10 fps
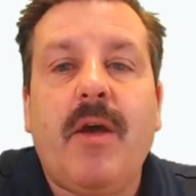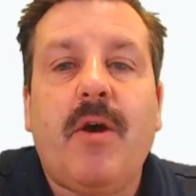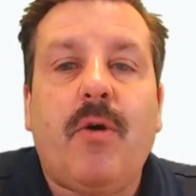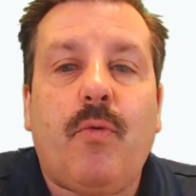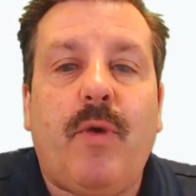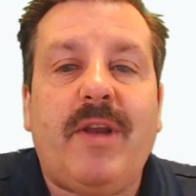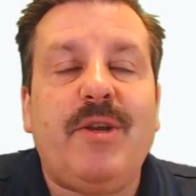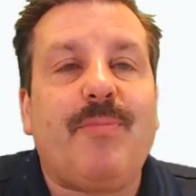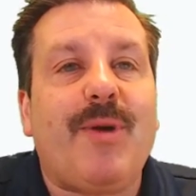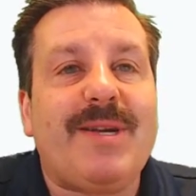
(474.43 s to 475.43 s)
When you
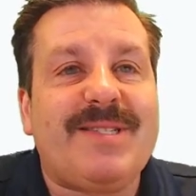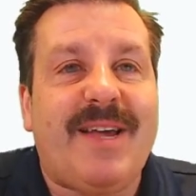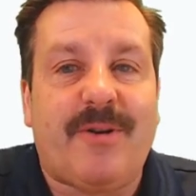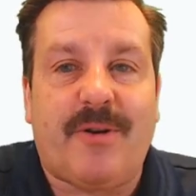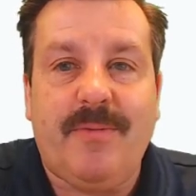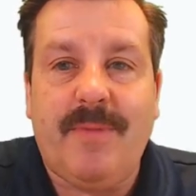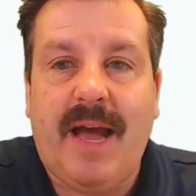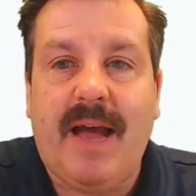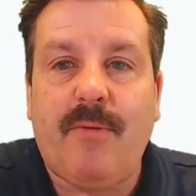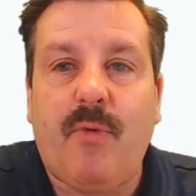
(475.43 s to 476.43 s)
press enter,
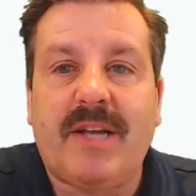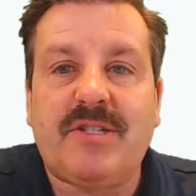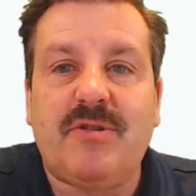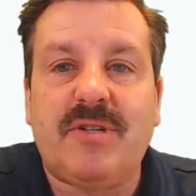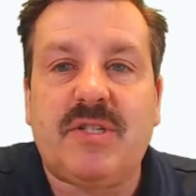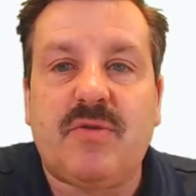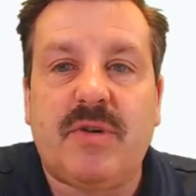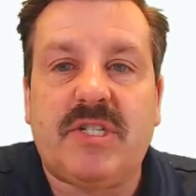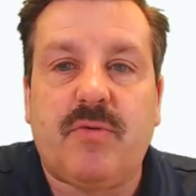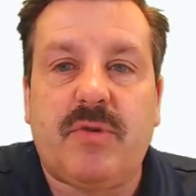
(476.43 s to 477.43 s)
I want you to
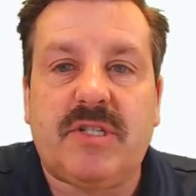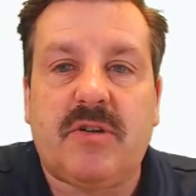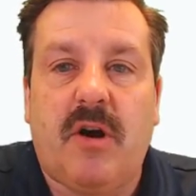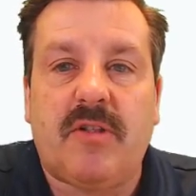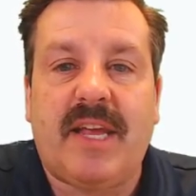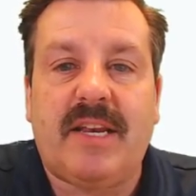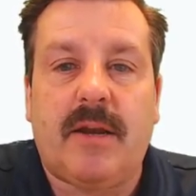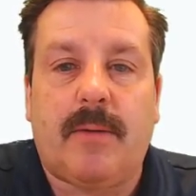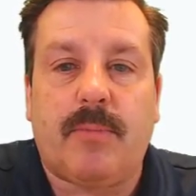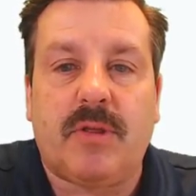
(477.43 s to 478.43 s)
switch to what's called a
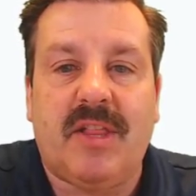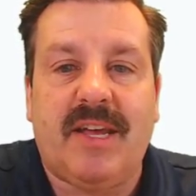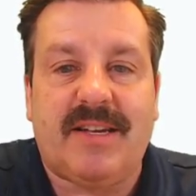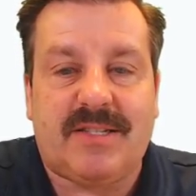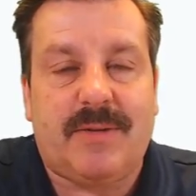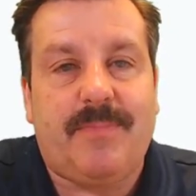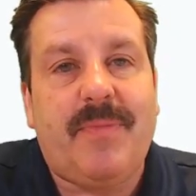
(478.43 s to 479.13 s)
numbered list.